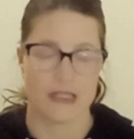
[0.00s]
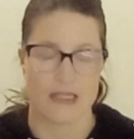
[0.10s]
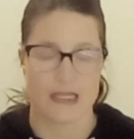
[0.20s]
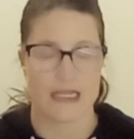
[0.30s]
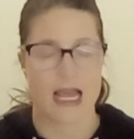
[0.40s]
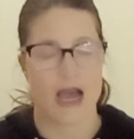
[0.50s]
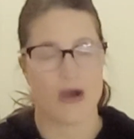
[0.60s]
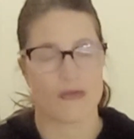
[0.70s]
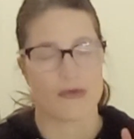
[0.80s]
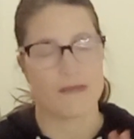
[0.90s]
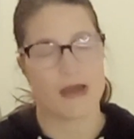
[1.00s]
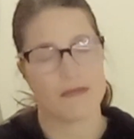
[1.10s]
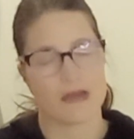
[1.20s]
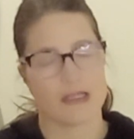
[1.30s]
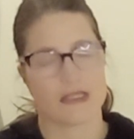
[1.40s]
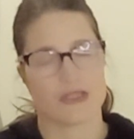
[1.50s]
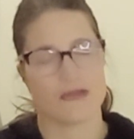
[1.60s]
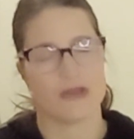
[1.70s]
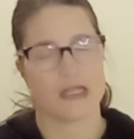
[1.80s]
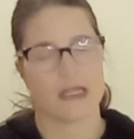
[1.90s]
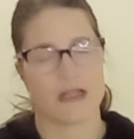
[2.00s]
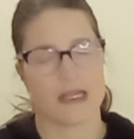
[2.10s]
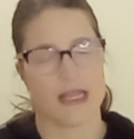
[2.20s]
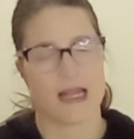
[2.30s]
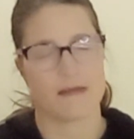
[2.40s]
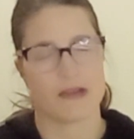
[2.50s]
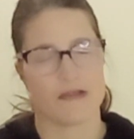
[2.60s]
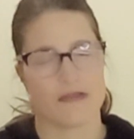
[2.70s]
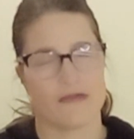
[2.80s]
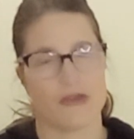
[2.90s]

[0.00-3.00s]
Now, remember, let's do a little anatomy review.